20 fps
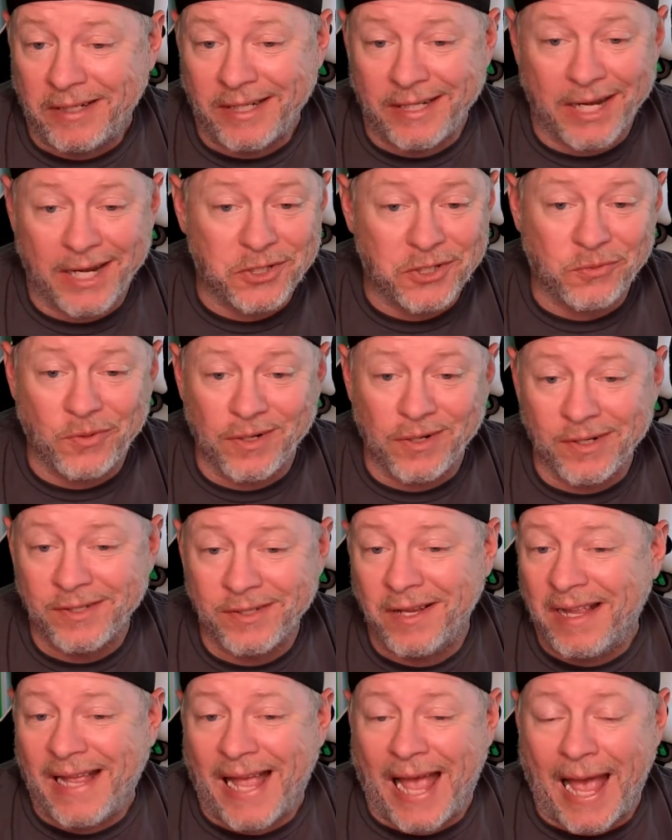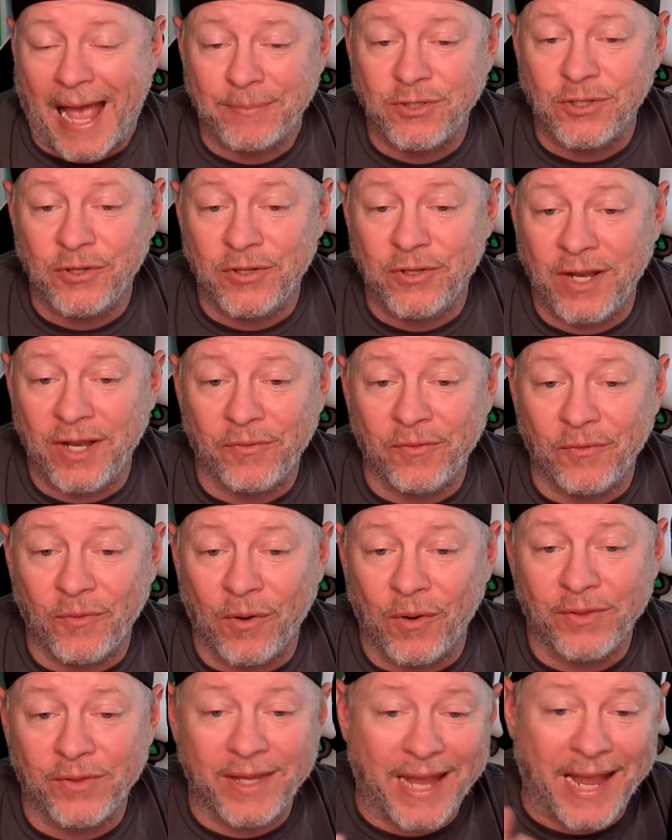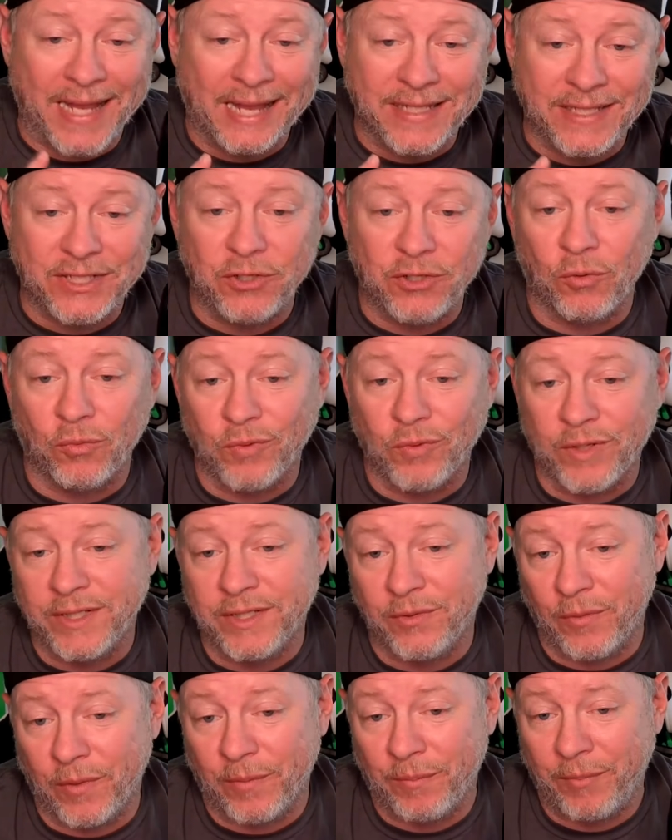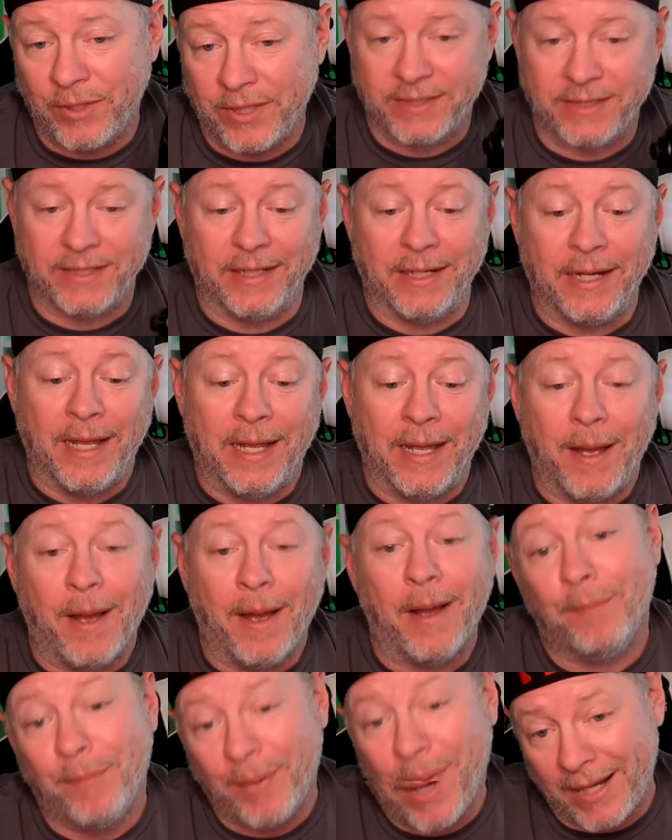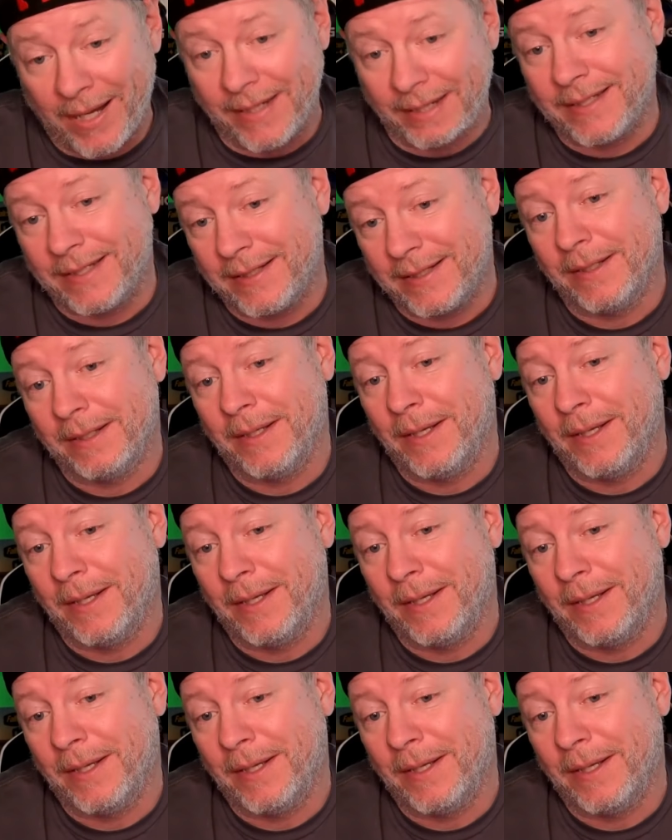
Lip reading: connection works, absolutely nothing wrong with it, and zero reason to replace it. But